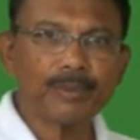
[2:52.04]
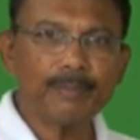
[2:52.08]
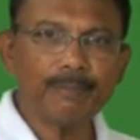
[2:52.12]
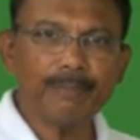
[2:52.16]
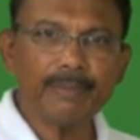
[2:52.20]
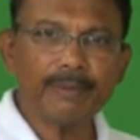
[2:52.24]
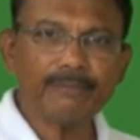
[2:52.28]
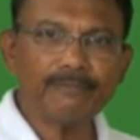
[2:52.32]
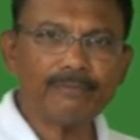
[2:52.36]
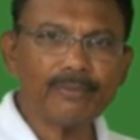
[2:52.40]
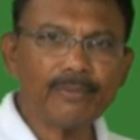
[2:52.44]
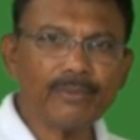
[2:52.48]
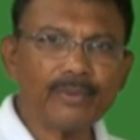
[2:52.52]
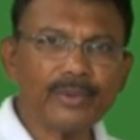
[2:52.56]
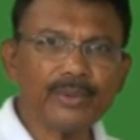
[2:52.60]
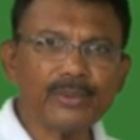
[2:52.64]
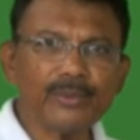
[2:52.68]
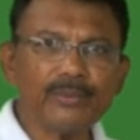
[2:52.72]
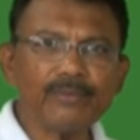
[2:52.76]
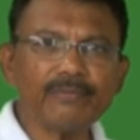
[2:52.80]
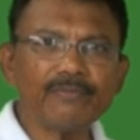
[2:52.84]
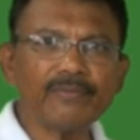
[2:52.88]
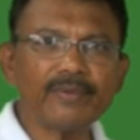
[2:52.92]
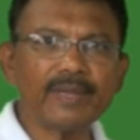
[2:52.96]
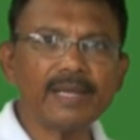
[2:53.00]
Before
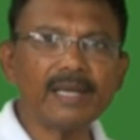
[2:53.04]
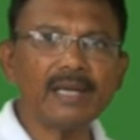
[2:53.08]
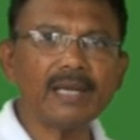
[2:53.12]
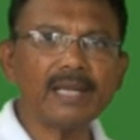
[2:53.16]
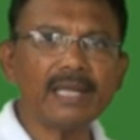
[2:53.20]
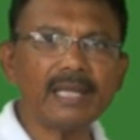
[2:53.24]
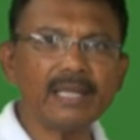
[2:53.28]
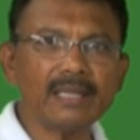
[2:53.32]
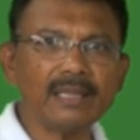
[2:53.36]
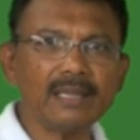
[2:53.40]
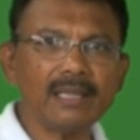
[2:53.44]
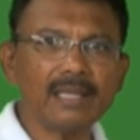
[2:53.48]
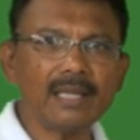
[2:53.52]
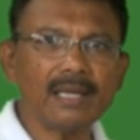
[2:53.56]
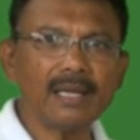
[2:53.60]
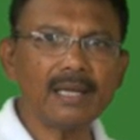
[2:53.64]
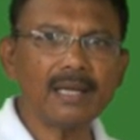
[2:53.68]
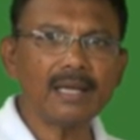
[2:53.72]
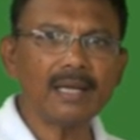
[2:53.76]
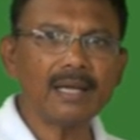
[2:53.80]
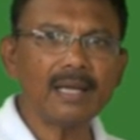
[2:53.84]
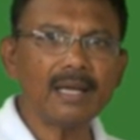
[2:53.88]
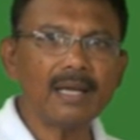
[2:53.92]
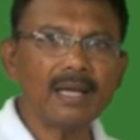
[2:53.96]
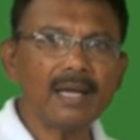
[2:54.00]
you fill in
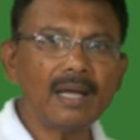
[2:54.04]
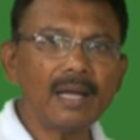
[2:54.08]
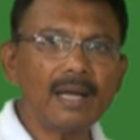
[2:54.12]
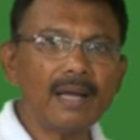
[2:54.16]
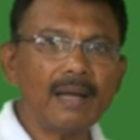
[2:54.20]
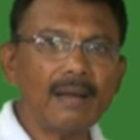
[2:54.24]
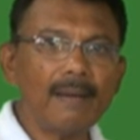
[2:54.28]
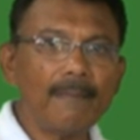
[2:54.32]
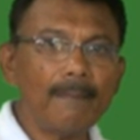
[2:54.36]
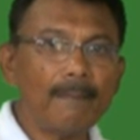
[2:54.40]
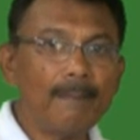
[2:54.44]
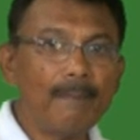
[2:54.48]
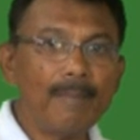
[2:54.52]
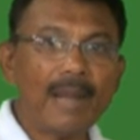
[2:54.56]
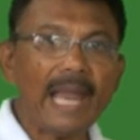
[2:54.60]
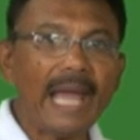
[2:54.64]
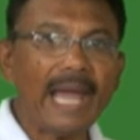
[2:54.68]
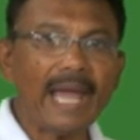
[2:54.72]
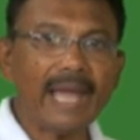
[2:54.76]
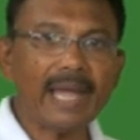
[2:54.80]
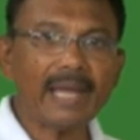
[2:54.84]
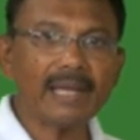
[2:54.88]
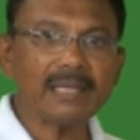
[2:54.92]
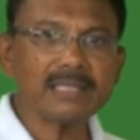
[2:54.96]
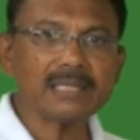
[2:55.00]
the
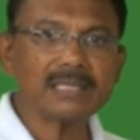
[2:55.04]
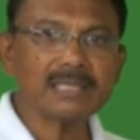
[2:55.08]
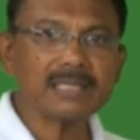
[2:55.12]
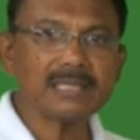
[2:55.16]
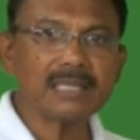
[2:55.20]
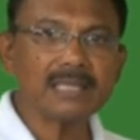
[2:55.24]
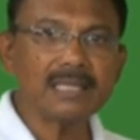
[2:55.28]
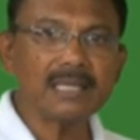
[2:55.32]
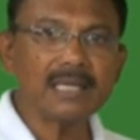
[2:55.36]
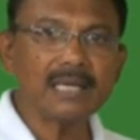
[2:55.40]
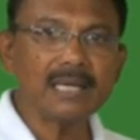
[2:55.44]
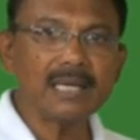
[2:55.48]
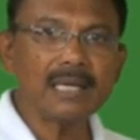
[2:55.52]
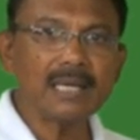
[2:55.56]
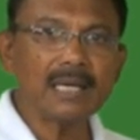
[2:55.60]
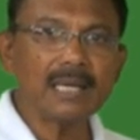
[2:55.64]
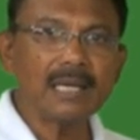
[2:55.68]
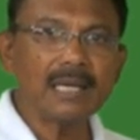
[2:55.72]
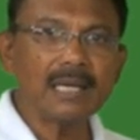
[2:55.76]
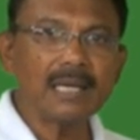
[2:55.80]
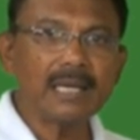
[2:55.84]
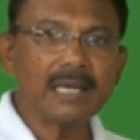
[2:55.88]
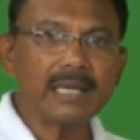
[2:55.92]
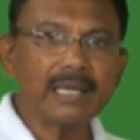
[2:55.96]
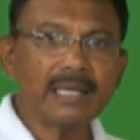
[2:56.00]
blanks,
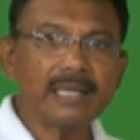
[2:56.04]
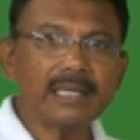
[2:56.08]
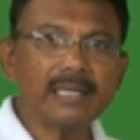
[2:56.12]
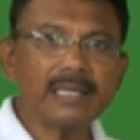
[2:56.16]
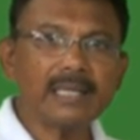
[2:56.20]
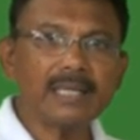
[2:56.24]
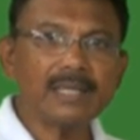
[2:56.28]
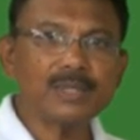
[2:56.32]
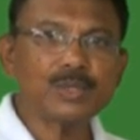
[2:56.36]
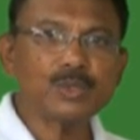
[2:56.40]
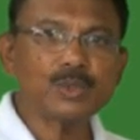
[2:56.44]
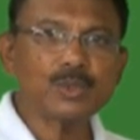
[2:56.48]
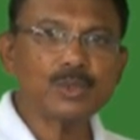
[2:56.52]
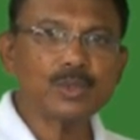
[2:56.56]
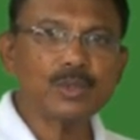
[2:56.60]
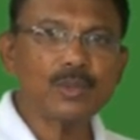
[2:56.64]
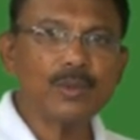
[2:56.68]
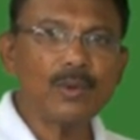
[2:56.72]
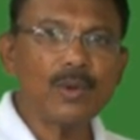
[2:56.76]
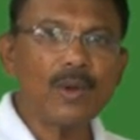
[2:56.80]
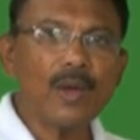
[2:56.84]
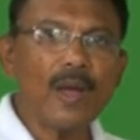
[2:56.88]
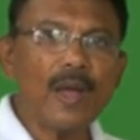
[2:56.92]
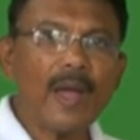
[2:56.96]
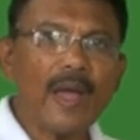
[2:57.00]
it is
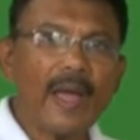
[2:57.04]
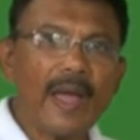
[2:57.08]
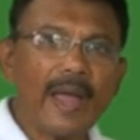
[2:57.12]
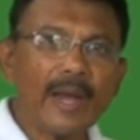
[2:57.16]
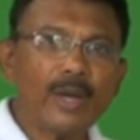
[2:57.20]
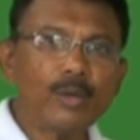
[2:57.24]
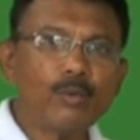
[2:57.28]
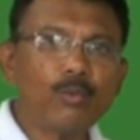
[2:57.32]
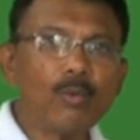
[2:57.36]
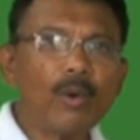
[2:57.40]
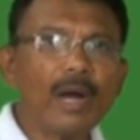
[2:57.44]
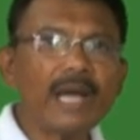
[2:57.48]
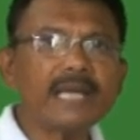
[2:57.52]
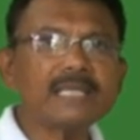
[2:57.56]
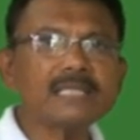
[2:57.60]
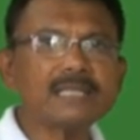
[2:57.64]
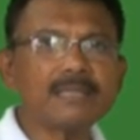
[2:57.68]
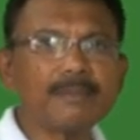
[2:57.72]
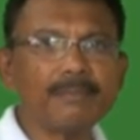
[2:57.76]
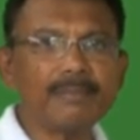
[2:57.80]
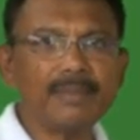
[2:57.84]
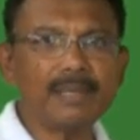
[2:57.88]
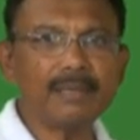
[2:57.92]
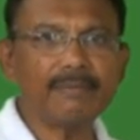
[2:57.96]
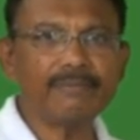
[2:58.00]

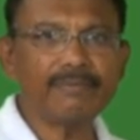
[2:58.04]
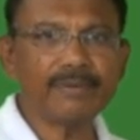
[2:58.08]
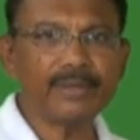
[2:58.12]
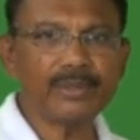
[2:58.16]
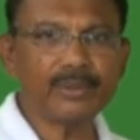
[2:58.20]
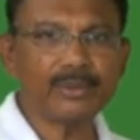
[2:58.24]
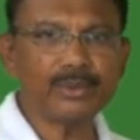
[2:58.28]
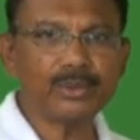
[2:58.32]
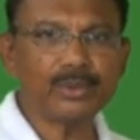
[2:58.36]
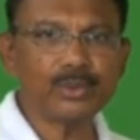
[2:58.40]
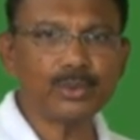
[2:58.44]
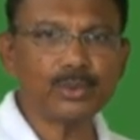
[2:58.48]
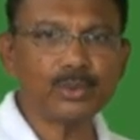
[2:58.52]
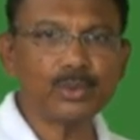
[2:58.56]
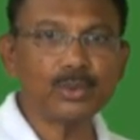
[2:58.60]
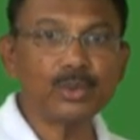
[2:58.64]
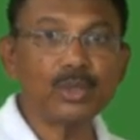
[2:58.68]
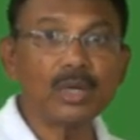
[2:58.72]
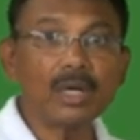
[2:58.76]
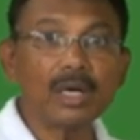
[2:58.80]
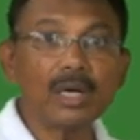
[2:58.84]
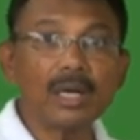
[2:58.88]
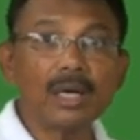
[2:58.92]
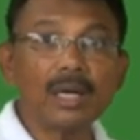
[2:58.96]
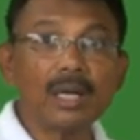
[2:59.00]
advisable for you to
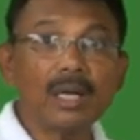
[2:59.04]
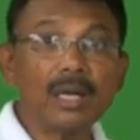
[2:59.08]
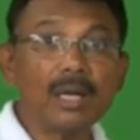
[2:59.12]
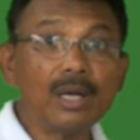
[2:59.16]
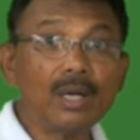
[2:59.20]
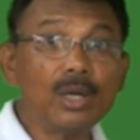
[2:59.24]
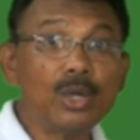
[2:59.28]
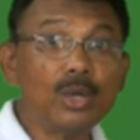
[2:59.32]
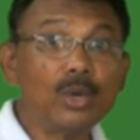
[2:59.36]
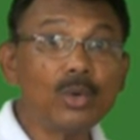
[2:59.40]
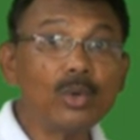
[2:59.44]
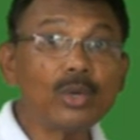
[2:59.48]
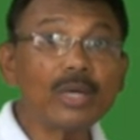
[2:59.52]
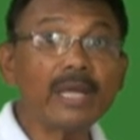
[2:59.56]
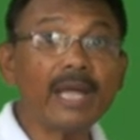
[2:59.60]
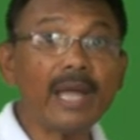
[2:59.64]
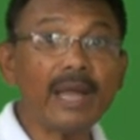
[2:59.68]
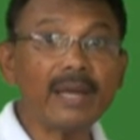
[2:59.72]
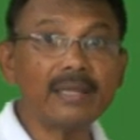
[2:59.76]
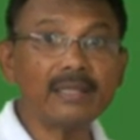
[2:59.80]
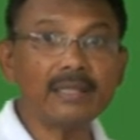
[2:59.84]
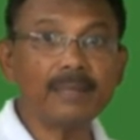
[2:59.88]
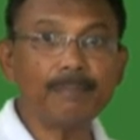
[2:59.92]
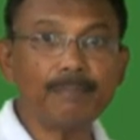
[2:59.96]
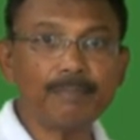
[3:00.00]
look
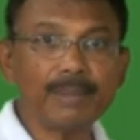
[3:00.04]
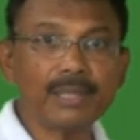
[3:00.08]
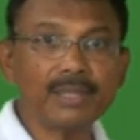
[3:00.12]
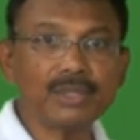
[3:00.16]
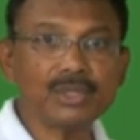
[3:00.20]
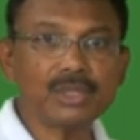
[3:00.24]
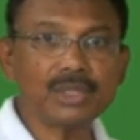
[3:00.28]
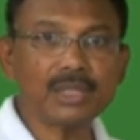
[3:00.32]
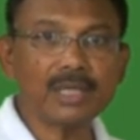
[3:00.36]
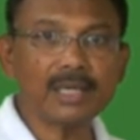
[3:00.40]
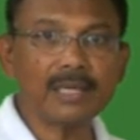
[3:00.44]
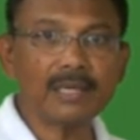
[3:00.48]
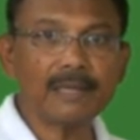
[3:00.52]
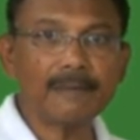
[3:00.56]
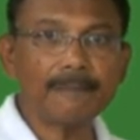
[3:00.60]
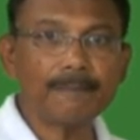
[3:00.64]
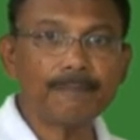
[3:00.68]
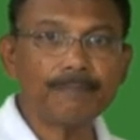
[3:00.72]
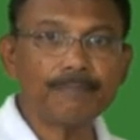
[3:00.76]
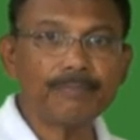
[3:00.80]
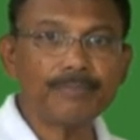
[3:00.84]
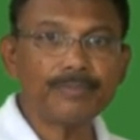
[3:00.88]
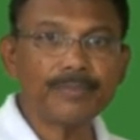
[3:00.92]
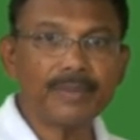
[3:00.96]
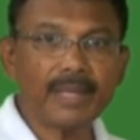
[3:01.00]
at the picture
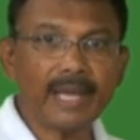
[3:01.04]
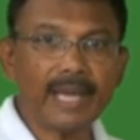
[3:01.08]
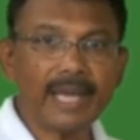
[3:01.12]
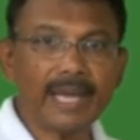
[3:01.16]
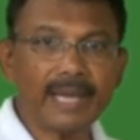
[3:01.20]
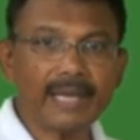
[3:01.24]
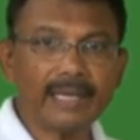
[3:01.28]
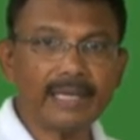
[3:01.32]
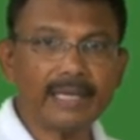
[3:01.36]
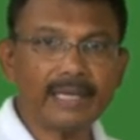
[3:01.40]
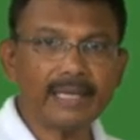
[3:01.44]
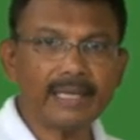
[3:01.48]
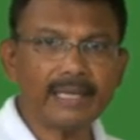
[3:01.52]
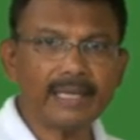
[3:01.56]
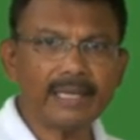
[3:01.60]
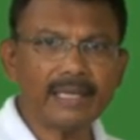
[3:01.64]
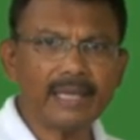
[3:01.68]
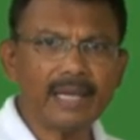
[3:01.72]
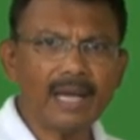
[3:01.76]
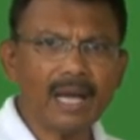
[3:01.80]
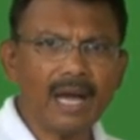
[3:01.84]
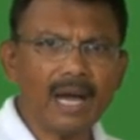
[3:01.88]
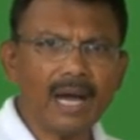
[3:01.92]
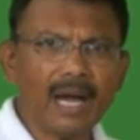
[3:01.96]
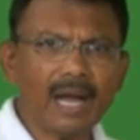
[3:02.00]
and
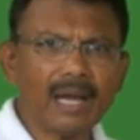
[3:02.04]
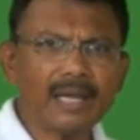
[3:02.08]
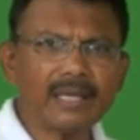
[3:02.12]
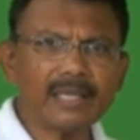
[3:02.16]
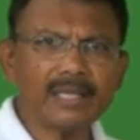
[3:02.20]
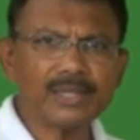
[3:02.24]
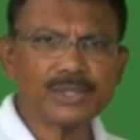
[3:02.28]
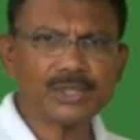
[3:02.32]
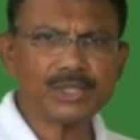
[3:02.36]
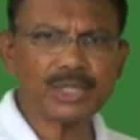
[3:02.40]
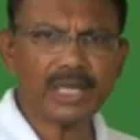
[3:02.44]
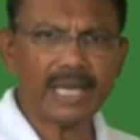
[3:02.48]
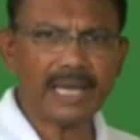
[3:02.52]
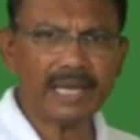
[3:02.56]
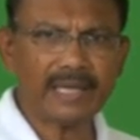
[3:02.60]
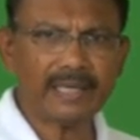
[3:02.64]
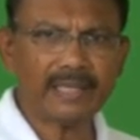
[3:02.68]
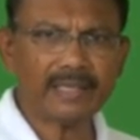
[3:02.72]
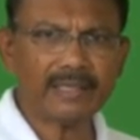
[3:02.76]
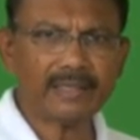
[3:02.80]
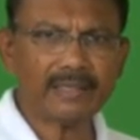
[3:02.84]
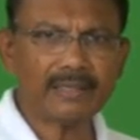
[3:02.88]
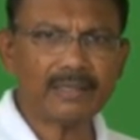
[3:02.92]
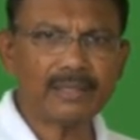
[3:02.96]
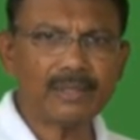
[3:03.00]
understand
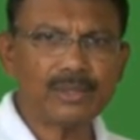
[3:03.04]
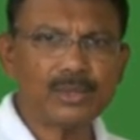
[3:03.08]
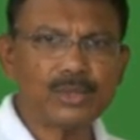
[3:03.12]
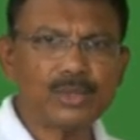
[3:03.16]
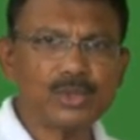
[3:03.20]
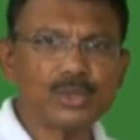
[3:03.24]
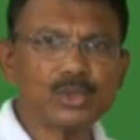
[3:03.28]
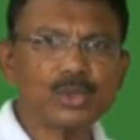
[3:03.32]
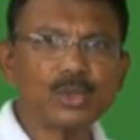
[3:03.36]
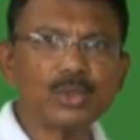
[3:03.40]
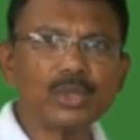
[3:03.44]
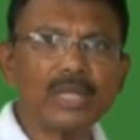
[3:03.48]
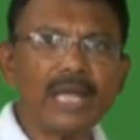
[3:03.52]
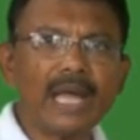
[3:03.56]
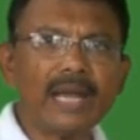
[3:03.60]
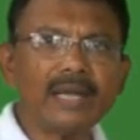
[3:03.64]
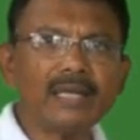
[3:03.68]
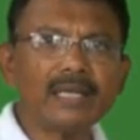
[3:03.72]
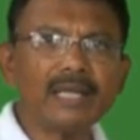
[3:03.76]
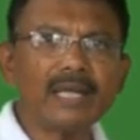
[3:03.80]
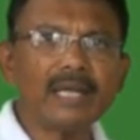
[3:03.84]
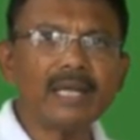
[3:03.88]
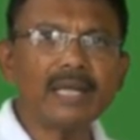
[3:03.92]
it, so that